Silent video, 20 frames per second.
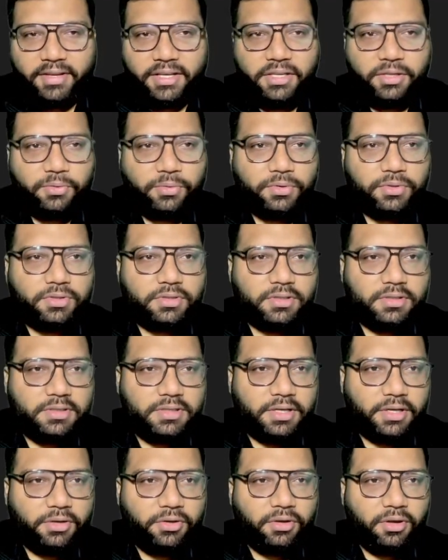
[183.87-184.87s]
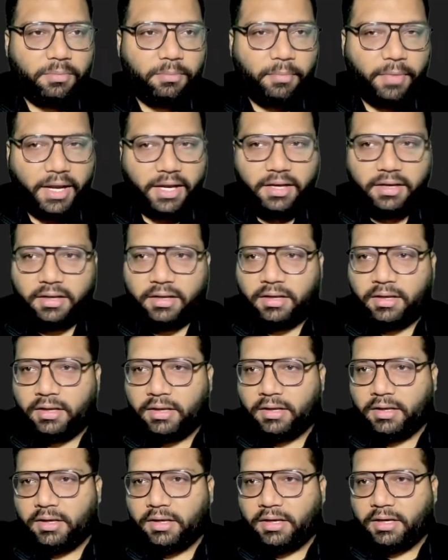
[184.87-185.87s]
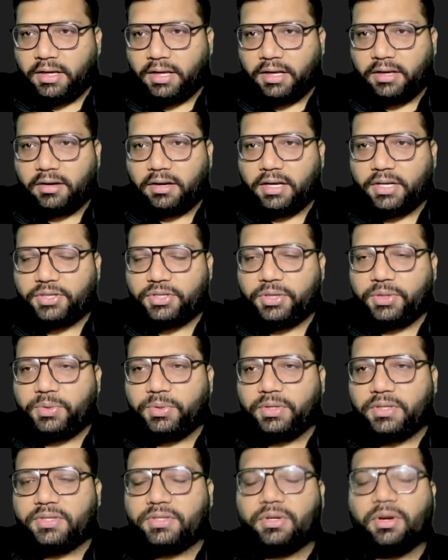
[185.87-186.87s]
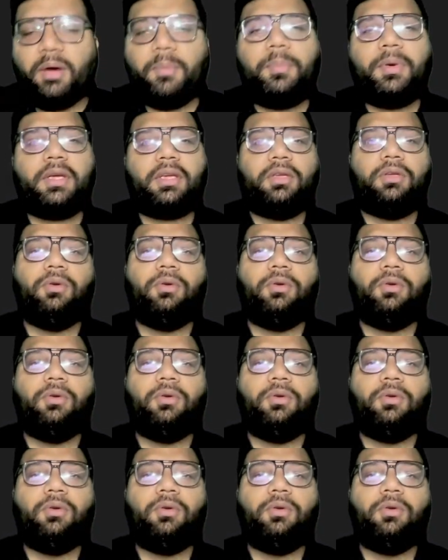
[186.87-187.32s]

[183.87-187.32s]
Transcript: any questions in your mind in relation to this topic,